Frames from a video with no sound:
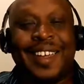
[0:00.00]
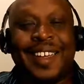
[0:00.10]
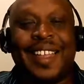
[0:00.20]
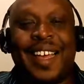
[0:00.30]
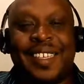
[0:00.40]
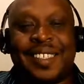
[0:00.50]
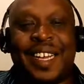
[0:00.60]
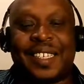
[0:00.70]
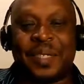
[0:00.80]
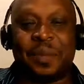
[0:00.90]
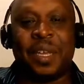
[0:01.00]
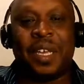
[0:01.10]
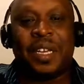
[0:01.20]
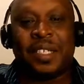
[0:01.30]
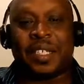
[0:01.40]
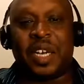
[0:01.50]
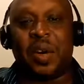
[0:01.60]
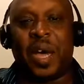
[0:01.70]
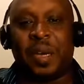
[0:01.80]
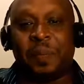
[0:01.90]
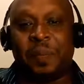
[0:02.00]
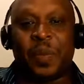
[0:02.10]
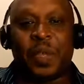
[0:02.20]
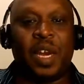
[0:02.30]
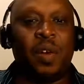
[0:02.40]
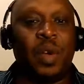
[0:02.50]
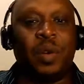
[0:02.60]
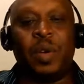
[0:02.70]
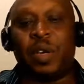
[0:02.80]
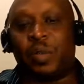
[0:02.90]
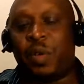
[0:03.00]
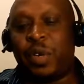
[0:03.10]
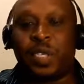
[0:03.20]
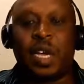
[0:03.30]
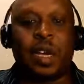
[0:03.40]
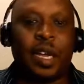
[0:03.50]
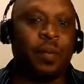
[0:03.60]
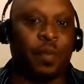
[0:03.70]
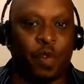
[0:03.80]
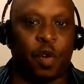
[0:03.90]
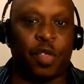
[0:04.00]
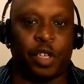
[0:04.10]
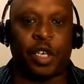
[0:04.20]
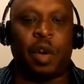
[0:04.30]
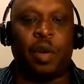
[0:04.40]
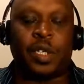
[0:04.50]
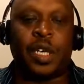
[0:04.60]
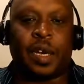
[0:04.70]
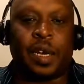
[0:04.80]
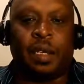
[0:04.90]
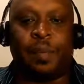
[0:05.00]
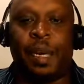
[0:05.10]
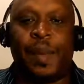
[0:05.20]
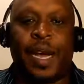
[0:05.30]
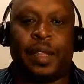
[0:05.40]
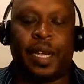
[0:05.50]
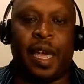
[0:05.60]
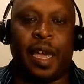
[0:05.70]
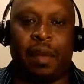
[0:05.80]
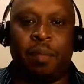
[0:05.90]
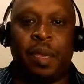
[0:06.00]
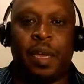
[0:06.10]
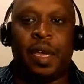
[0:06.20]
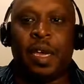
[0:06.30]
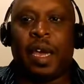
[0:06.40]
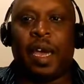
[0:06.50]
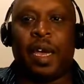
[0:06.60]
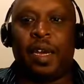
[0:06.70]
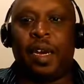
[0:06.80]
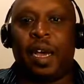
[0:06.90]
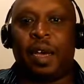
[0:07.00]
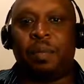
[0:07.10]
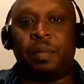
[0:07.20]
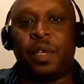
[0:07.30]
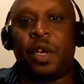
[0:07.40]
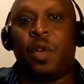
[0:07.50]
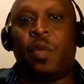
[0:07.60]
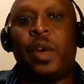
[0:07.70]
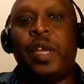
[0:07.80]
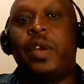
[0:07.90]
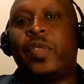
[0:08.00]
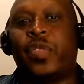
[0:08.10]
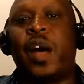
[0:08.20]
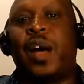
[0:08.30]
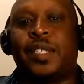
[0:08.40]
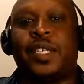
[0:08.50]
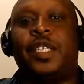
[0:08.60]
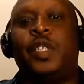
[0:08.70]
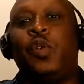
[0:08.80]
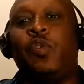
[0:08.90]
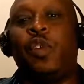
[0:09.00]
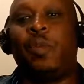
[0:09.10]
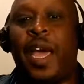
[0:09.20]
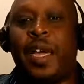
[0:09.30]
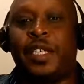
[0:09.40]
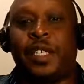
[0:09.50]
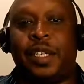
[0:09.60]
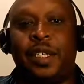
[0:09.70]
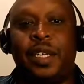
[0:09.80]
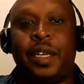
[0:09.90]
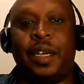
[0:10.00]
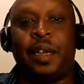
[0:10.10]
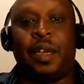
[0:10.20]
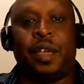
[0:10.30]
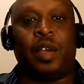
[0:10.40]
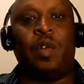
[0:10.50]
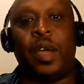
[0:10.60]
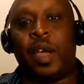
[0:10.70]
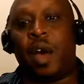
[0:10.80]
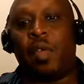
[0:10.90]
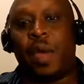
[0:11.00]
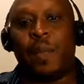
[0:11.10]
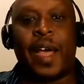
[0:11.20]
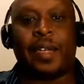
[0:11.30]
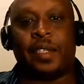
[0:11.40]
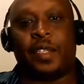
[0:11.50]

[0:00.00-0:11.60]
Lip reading: that is awesome. So, we were talking before the show. We were talking a little bit about the game, and what are your thoughts? Could you have imagined going all the way back to the